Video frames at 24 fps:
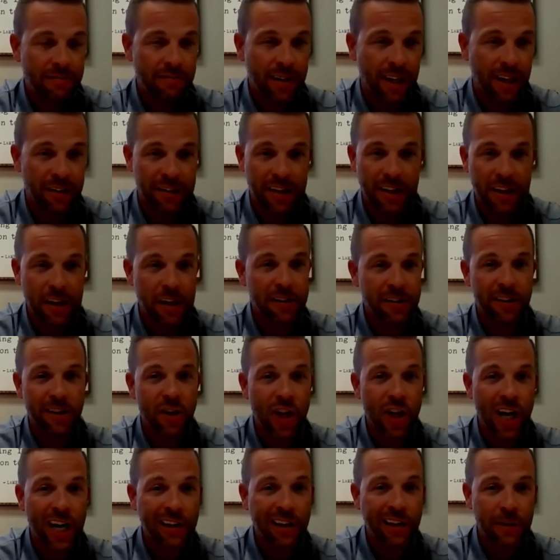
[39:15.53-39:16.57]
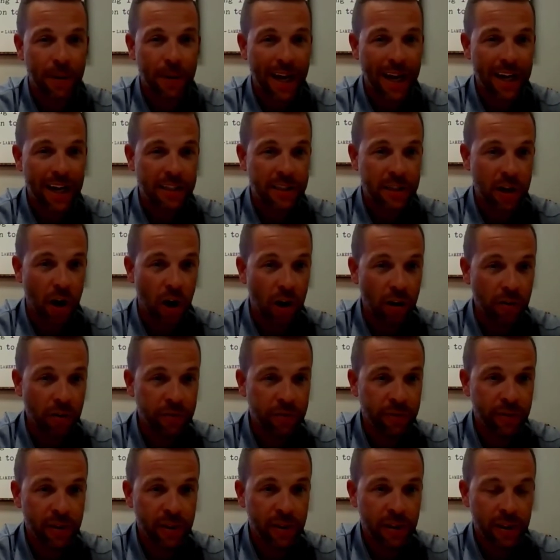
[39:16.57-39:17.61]
a check to pay us
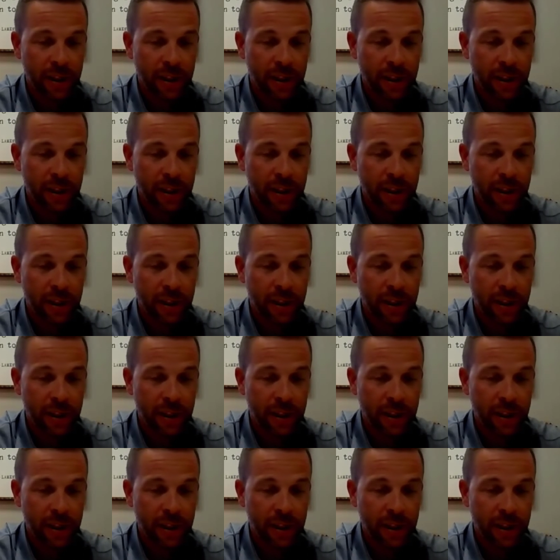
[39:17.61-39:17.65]
off.